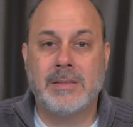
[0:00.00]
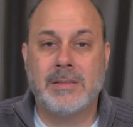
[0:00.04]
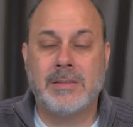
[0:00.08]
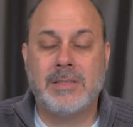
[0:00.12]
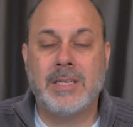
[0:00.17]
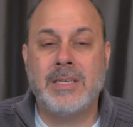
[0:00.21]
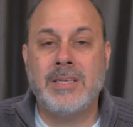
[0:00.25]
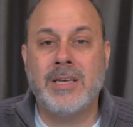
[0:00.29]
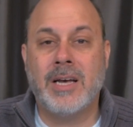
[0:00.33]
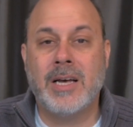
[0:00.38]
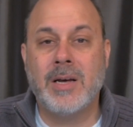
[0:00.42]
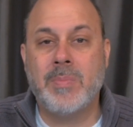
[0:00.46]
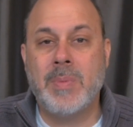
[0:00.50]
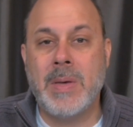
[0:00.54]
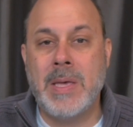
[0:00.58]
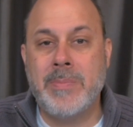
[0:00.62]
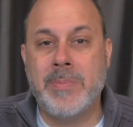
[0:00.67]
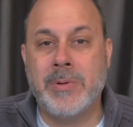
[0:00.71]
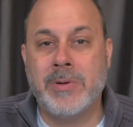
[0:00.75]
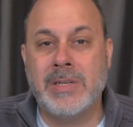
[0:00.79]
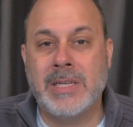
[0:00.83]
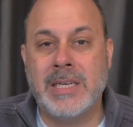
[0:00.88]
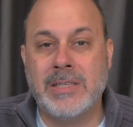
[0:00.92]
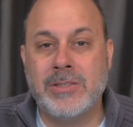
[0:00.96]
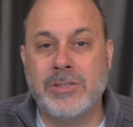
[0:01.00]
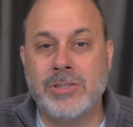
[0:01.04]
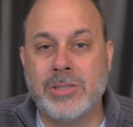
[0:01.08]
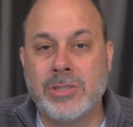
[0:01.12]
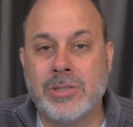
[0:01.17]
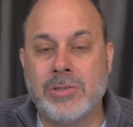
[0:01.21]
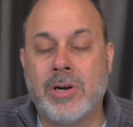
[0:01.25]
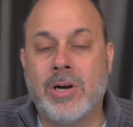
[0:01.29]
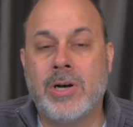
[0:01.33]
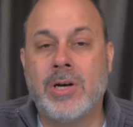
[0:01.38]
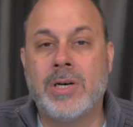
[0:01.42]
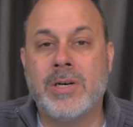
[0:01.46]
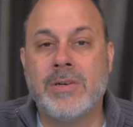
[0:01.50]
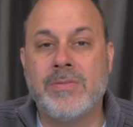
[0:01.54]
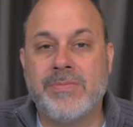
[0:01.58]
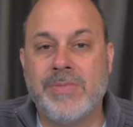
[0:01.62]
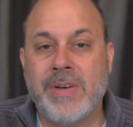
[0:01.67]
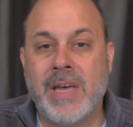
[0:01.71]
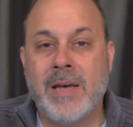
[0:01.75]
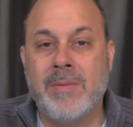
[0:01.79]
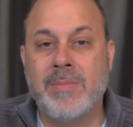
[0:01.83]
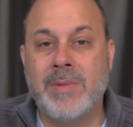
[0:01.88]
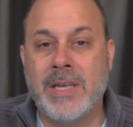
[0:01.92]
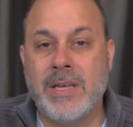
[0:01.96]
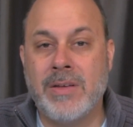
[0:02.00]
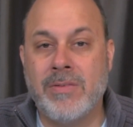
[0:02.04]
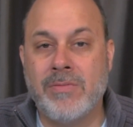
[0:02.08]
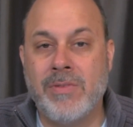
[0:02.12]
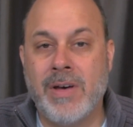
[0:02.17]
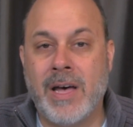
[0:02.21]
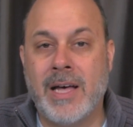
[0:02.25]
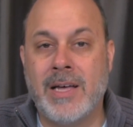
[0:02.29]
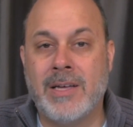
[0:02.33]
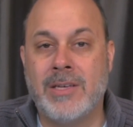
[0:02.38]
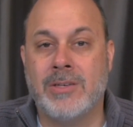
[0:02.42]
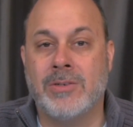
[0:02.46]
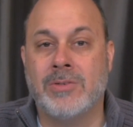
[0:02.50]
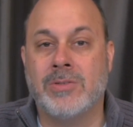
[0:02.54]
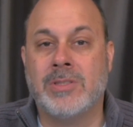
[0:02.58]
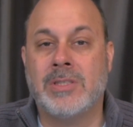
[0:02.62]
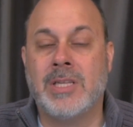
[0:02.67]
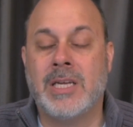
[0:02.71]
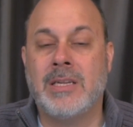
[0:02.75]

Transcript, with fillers: See, young people need strong family values.